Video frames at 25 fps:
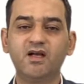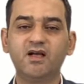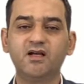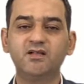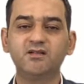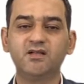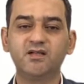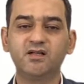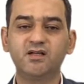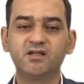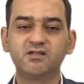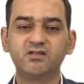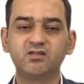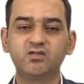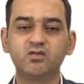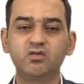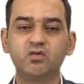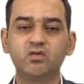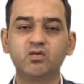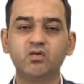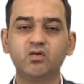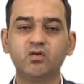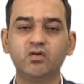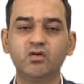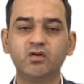and
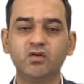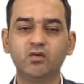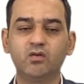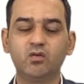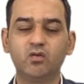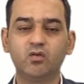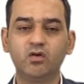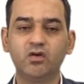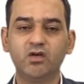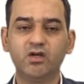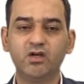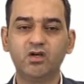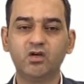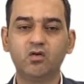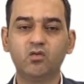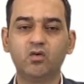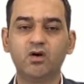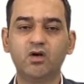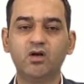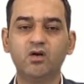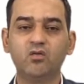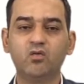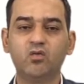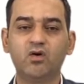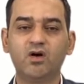x2
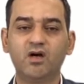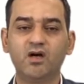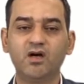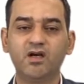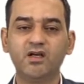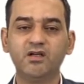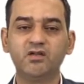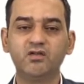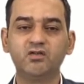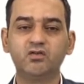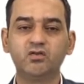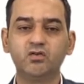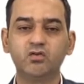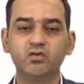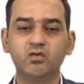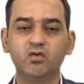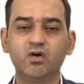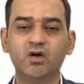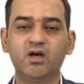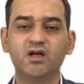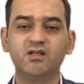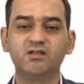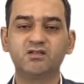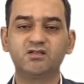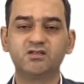equal
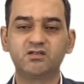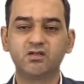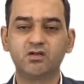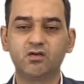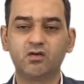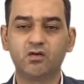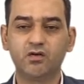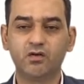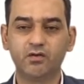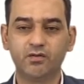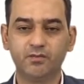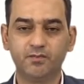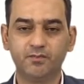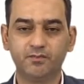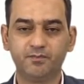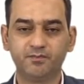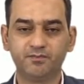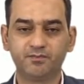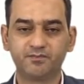y2 and so on.